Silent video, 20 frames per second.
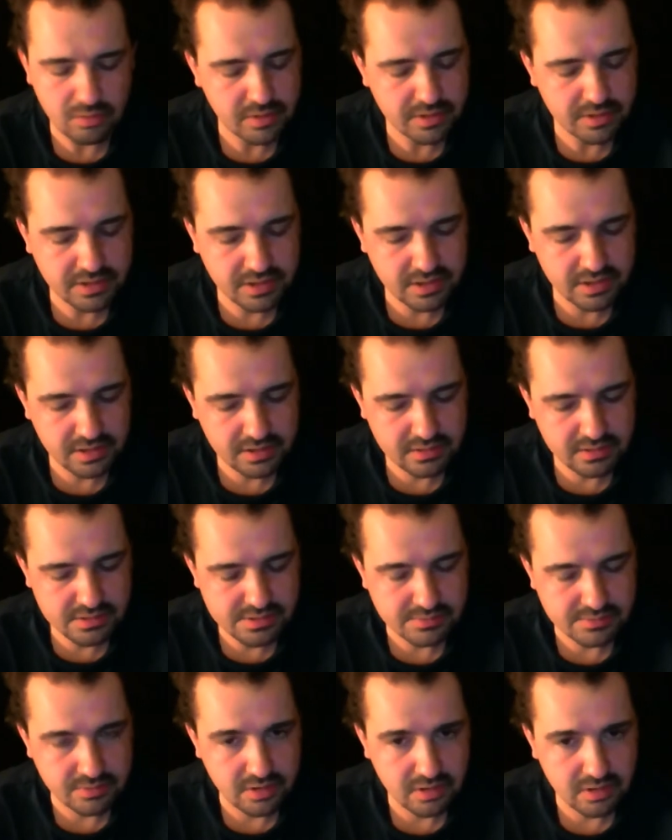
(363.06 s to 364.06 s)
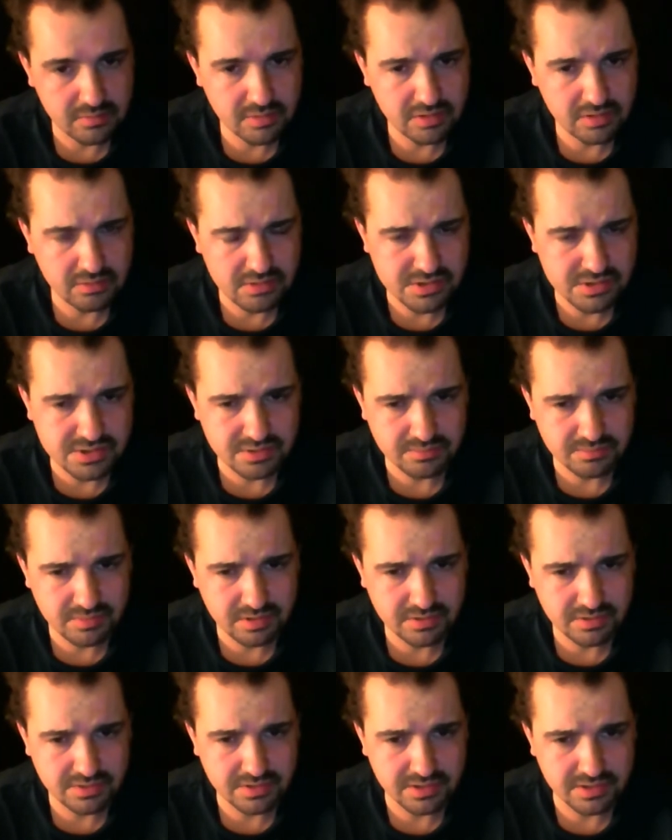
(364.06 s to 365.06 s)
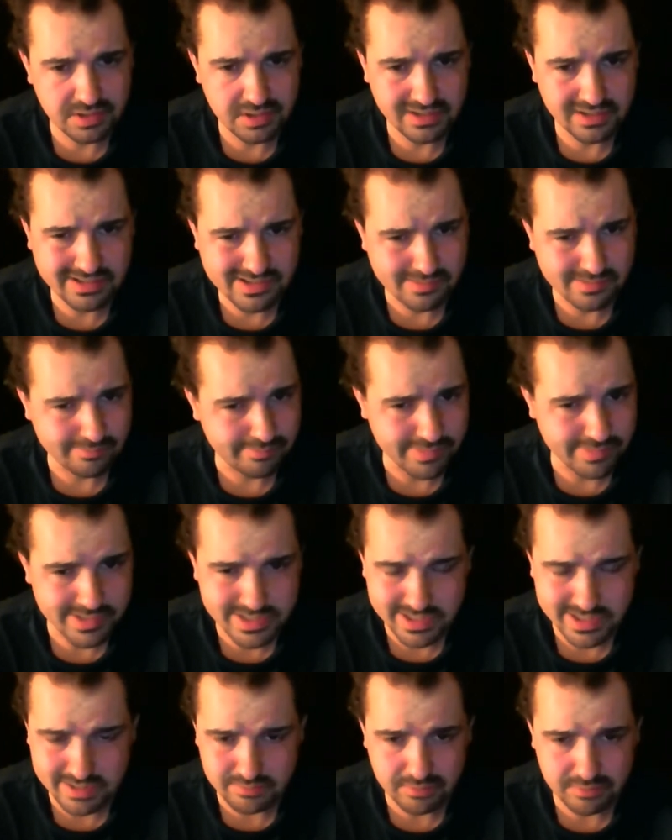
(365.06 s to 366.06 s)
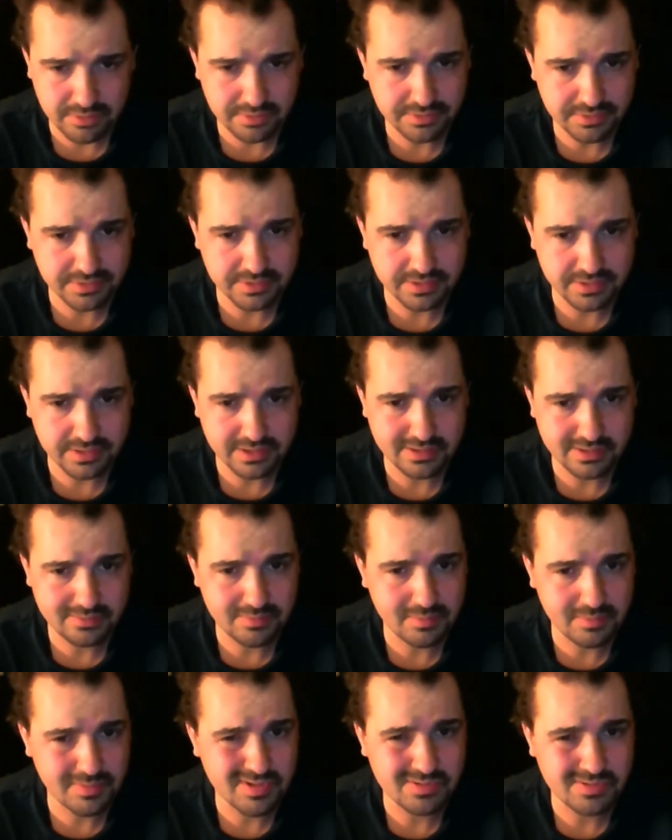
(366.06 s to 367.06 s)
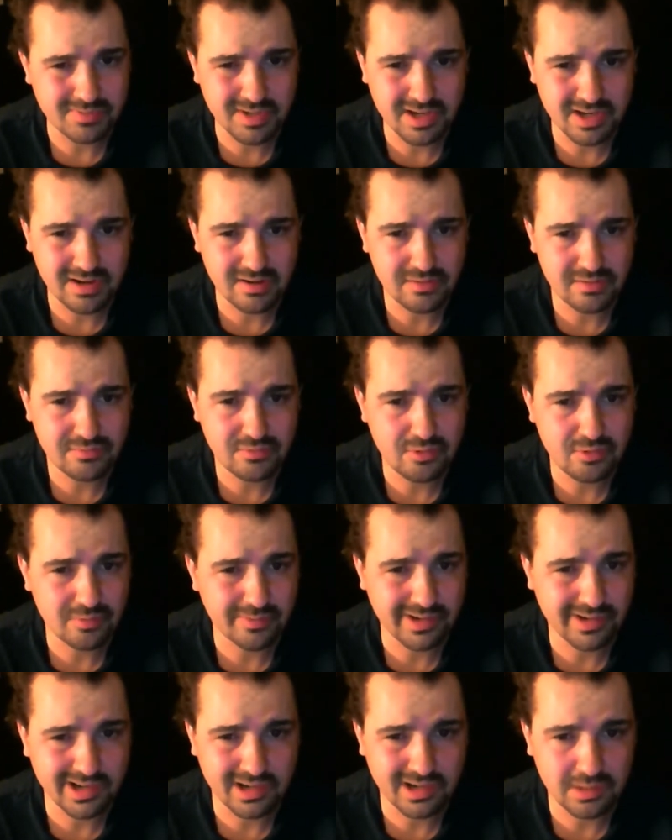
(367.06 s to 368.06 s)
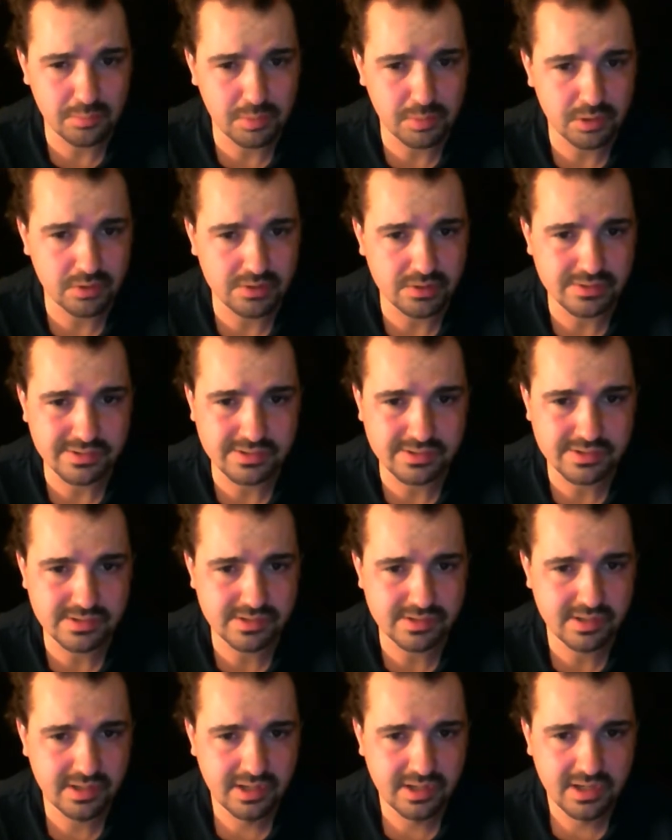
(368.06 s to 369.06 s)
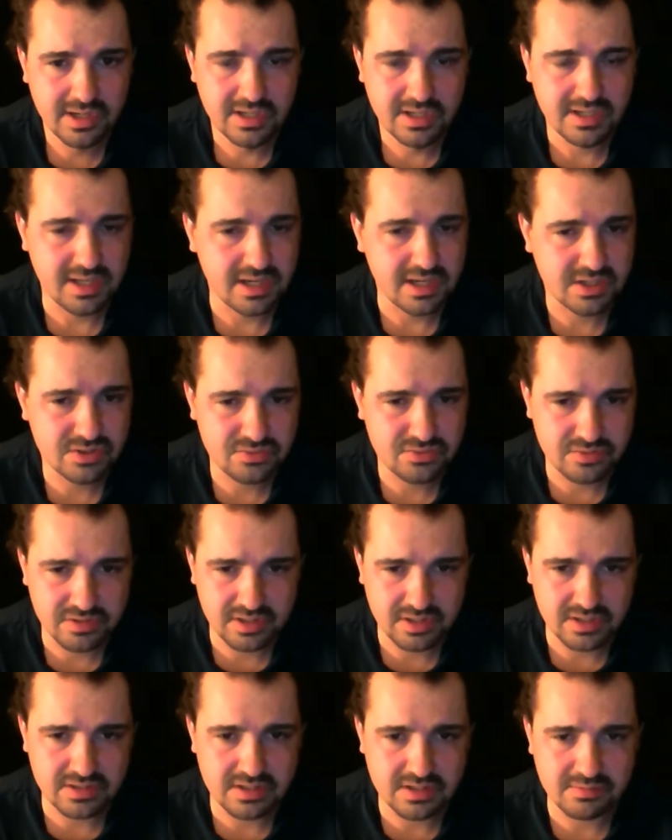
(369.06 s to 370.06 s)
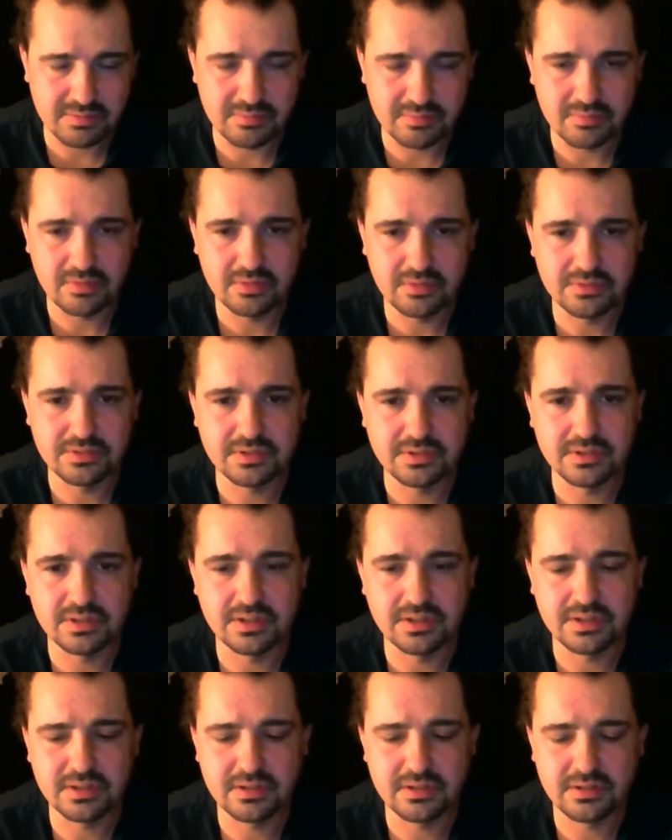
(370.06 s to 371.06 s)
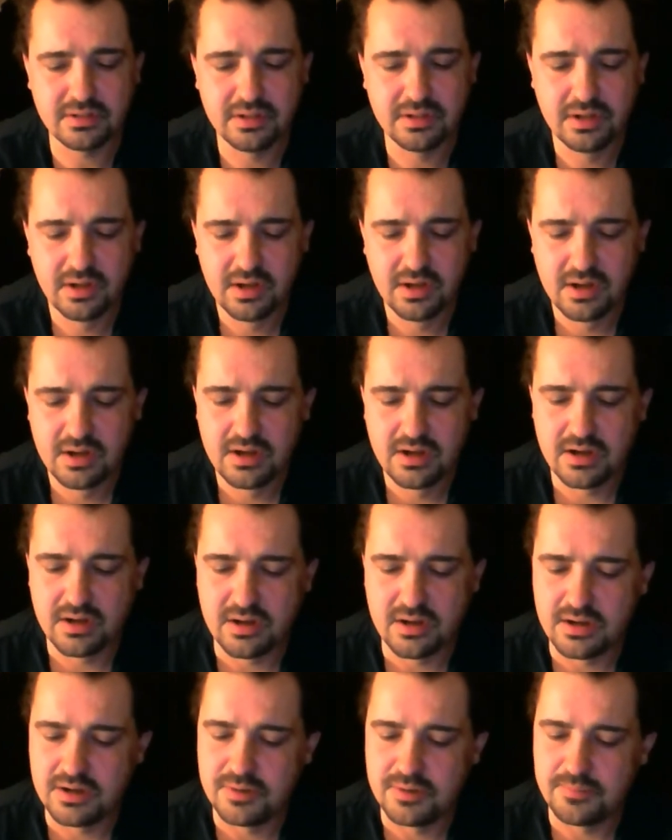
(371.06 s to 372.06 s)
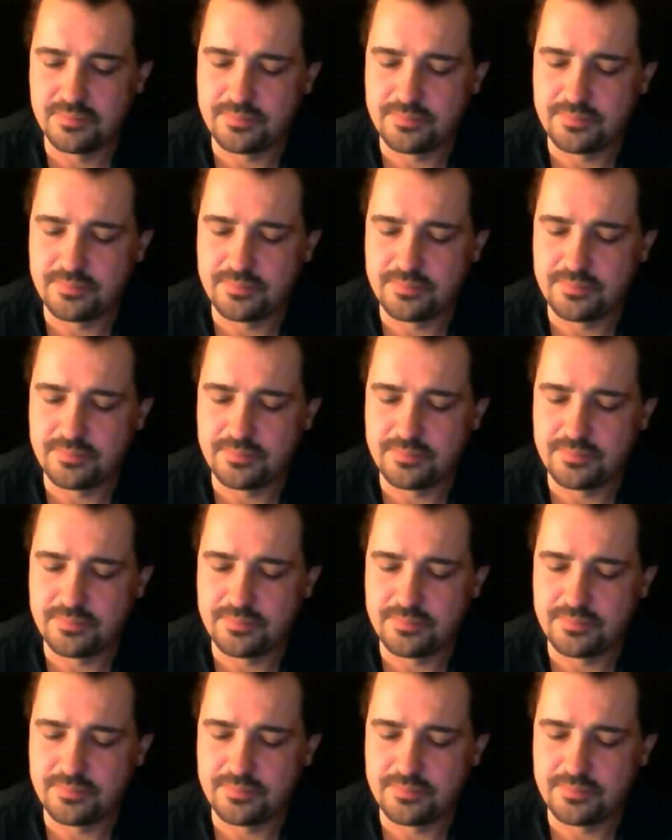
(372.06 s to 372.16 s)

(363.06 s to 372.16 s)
in there, some caramel crystal malt in there, some biscuit malt in there, maybe some carafoam, carapils, dextrin, that type of malt in there. Um,